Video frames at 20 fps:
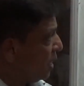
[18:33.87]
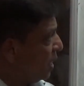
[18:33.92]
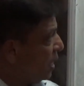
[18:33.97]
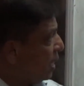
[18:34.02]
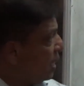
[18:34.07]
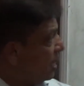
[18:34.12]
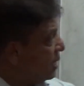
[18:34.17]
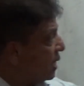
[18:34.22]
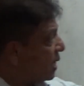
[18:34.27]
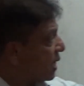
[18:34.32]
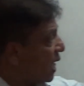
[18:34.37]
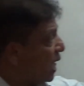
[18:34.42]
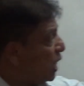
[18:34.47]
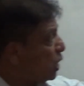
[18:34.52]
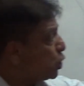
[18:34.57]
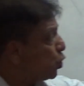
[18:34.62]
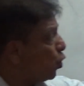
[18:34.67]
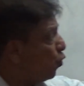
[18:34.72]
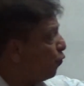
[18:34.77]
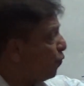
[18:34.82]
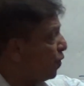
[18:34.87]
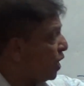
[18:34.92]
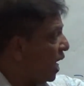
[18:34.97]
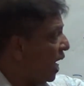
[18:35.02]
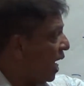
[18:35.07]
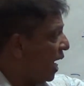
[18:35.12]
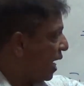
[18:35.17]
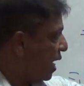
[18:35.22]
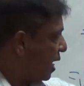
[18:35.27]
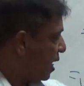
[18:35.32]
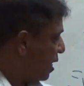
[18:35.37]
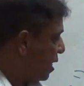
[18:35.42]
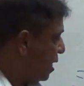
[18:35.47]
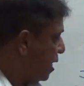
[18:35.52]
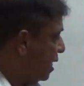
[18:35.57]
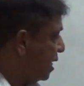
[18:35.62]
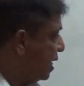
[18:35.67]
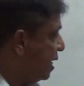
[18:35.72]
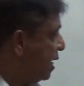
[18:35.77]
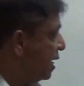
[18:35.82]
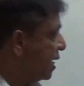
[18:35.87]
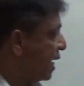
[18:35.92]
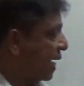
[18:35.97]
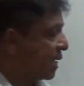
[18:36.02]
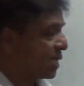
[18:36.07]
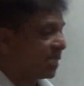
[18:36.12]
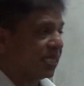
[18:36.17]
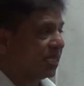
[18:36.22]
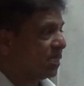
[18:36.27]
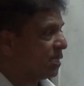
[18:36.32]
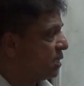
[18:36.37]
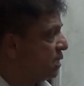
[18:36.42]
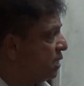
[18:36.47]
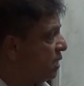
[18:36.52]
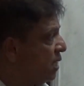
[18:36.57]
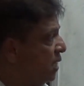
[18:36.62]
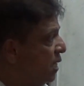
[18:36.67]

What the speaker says: In the case of a, here x.